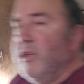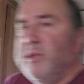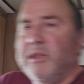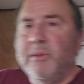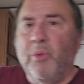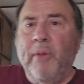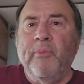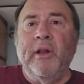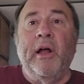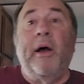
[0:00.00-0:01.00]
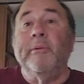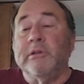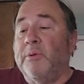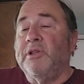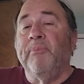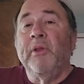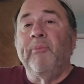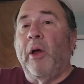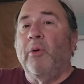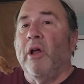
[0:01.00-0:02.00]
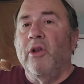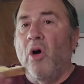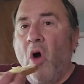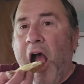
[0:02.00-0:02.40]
here's just the bread, but I would say I would not know